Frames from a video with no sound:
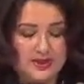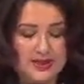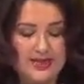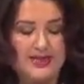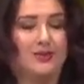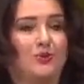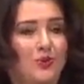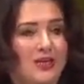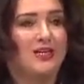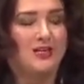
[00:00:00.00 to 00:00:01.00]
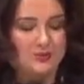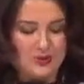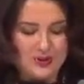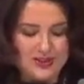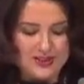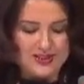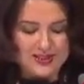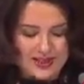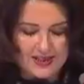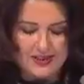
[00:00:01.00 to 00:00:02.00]
again, welcome to this
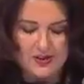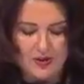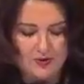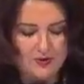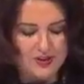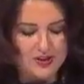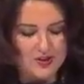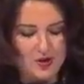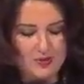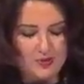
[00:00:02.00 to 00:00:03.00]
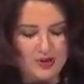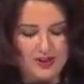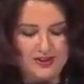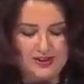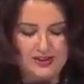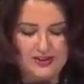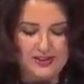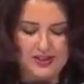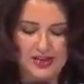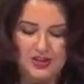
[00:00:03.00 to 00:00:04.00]
second conference commemorating the
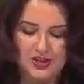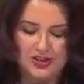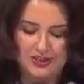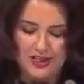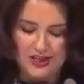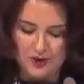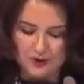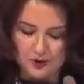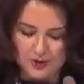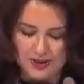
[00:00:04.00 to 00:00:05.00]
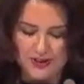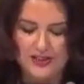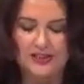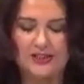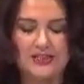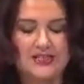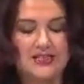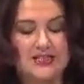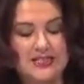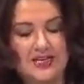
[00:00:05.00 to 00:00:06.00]
International Day of Women and Girls
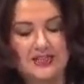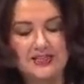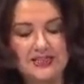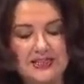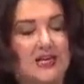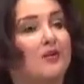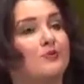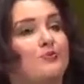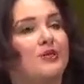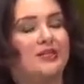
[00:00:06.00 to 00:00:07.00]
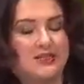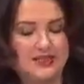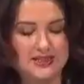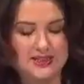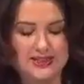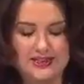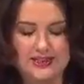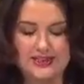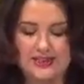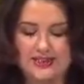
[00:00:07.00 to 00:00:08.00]
in Science. I am pleased that this